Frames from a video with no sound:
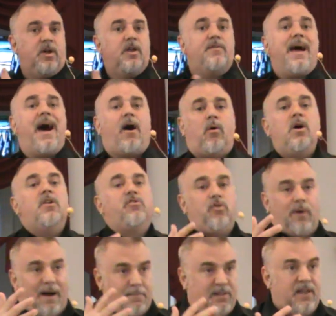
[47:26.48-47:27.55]
Now,
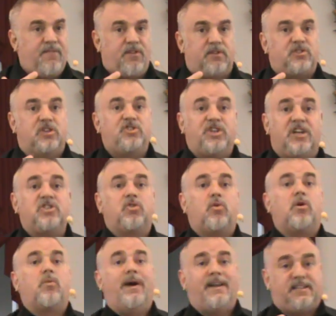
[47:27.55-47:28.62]
do I believe there's a
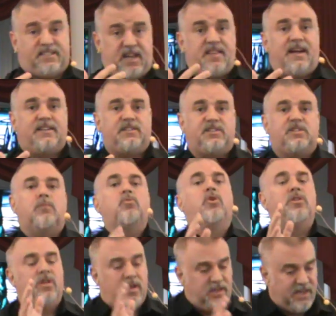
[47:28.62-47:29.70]
gentler way to say that to
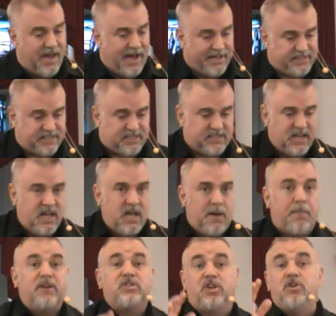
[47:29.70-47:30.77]
someone? Yes.
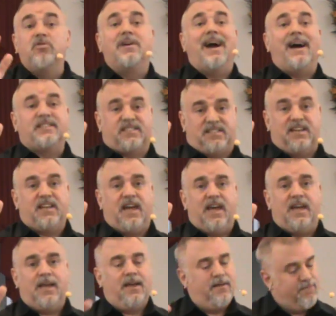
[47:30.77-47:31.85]
But to you guys
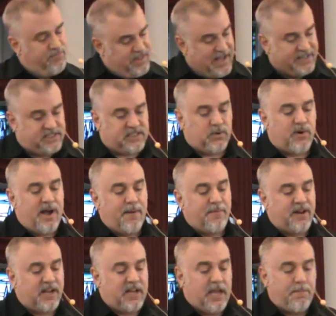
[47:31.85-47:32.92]
today, that's the way I'm
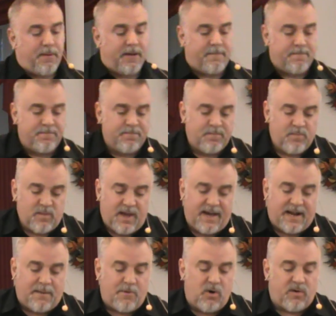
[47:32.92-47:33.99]
going to keep it.
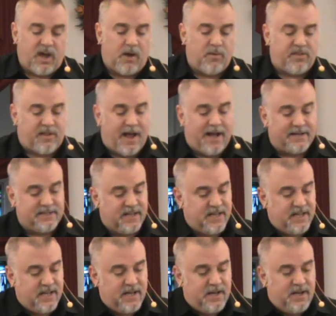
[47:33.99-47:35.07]
And I'm okay with that.
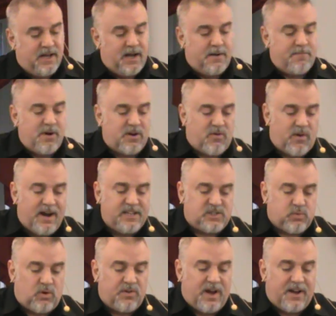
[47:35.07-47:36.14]
Uh, but
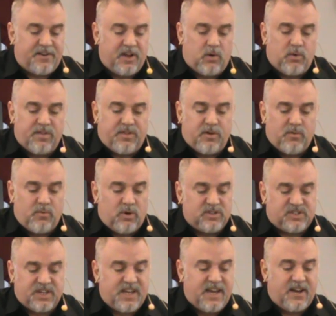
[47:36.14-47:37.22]
grace will not deal with you,
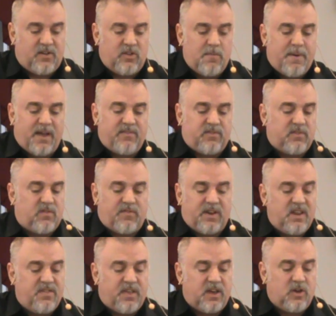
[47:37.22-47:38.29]
once again, on the basis of
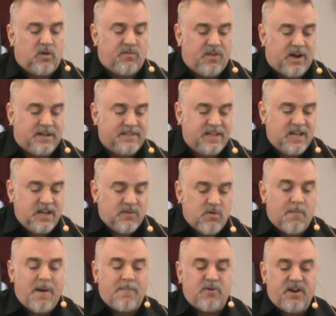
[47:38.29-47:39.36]
anything you've done.
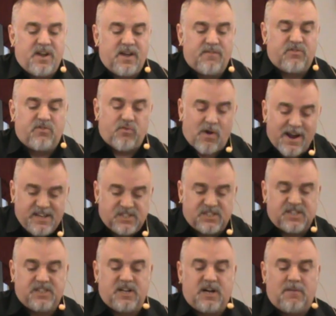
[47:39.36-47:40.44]
Remember, he gives
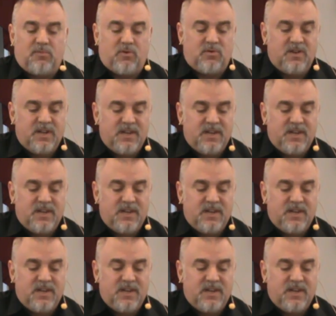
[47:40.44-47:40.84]
grace to the humble.